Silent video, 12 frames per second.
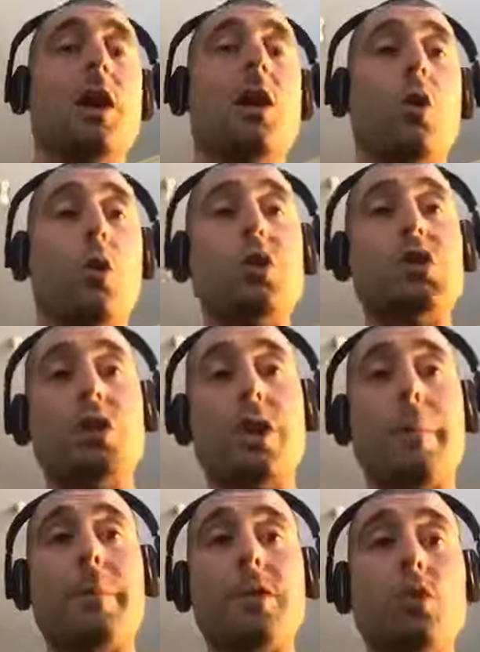Also,
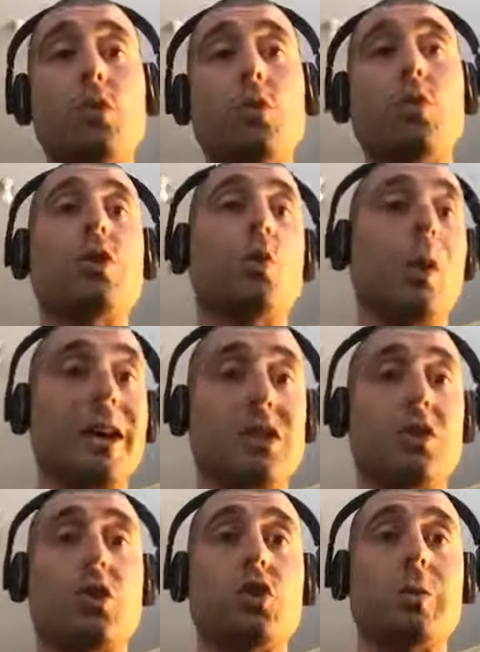number two, the way
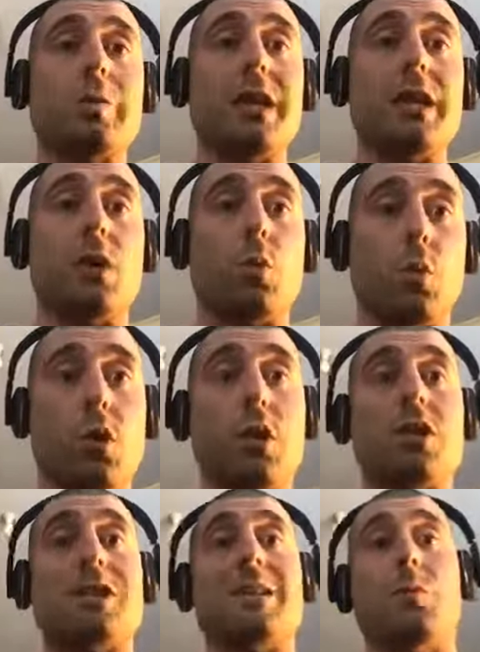social media
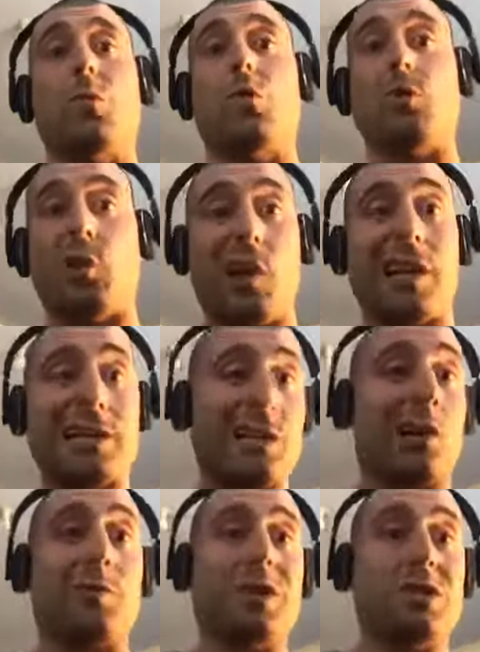works, the more likes and
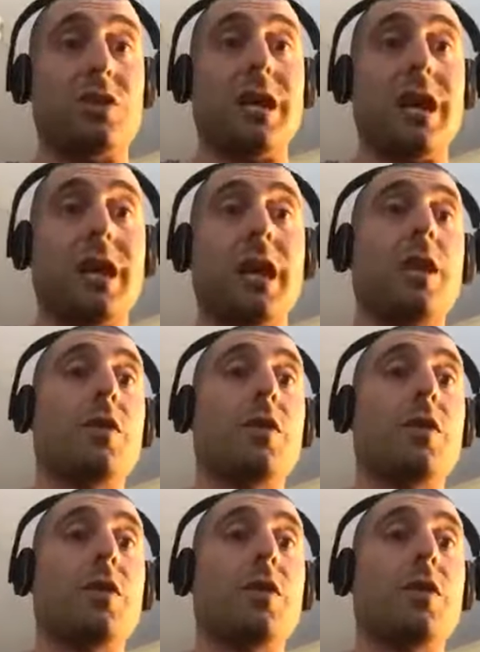comments you get,